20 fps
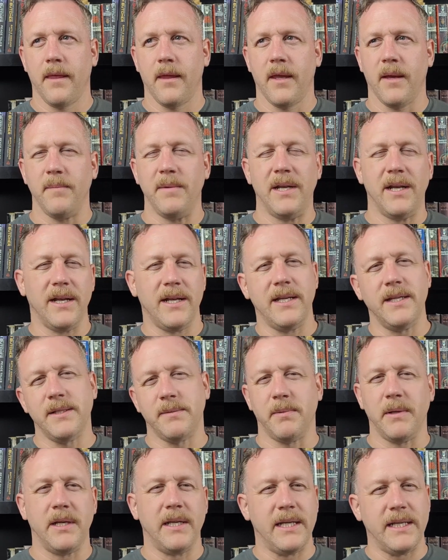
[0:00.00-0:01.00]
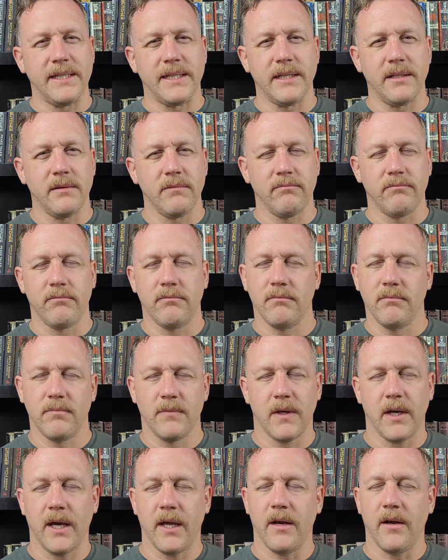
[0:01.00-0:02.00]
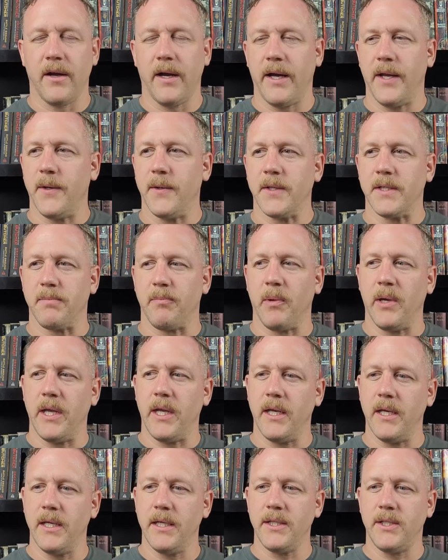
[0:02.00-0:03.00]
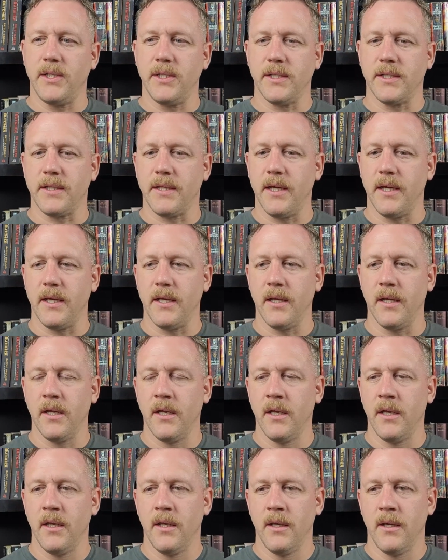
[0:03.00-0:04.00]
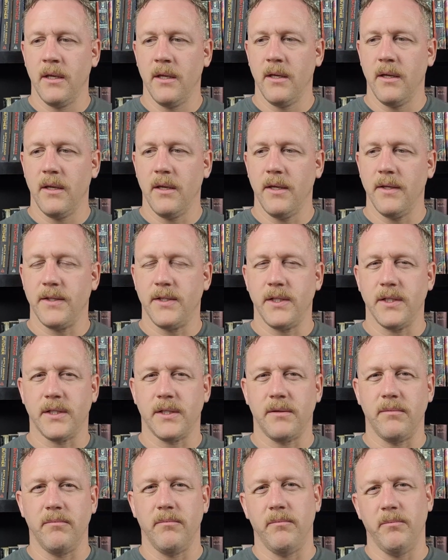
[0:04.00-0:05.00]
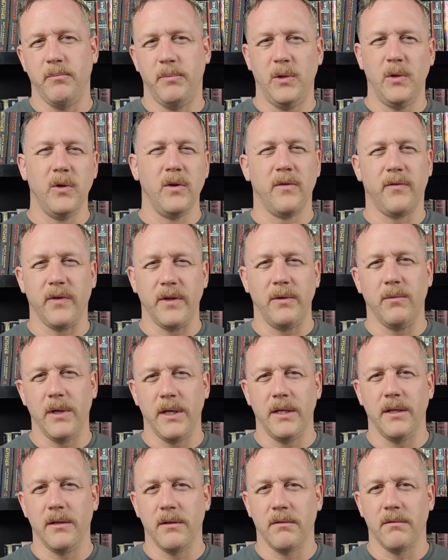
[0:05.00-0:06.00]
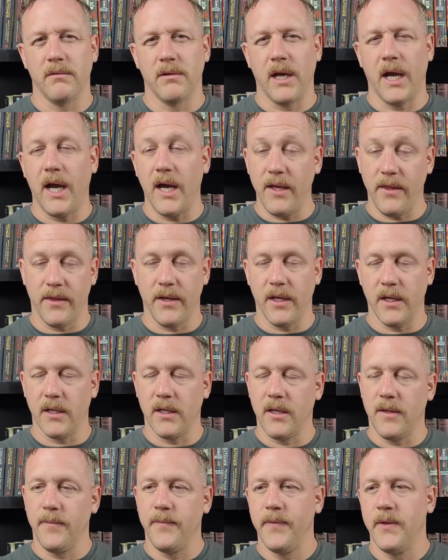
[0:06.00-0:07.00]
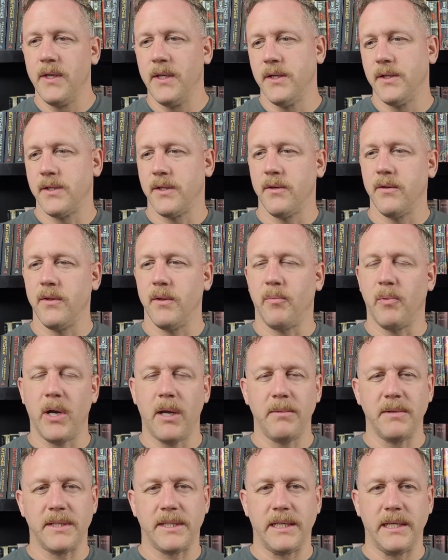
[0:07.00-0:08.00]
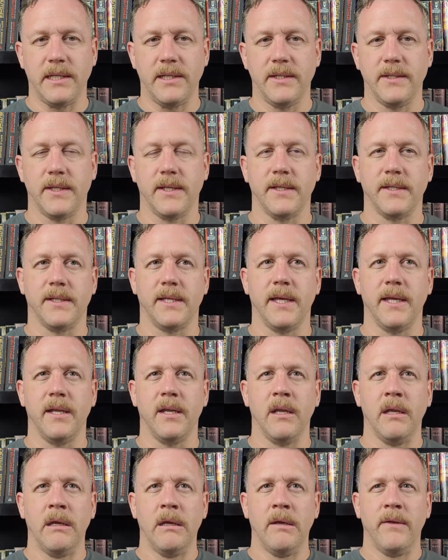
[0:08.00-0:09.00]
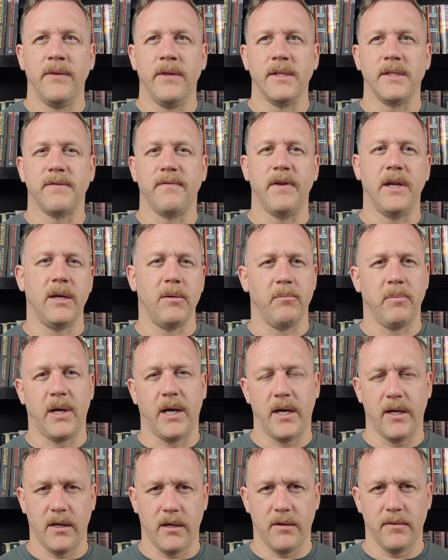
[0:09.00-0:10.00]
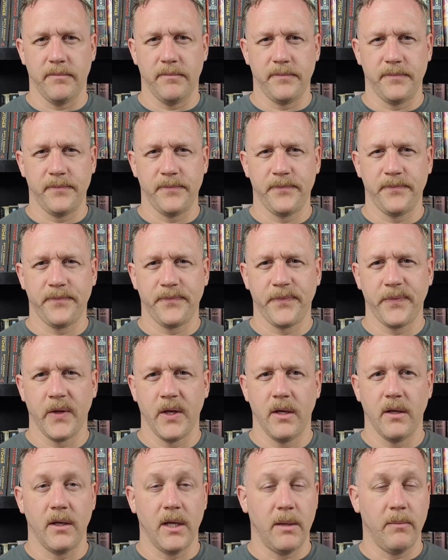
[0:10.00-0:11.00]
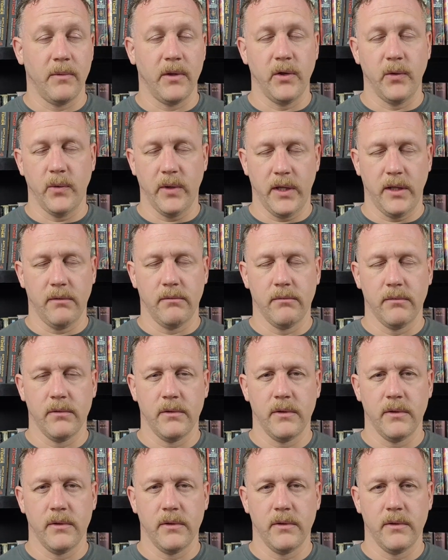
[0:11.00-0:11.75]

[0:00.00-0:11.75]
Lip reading: it is, but it isn't. I don't know how to explain it. It's just that it's just beautifully written, I think. So the premise is that this vampire named Louis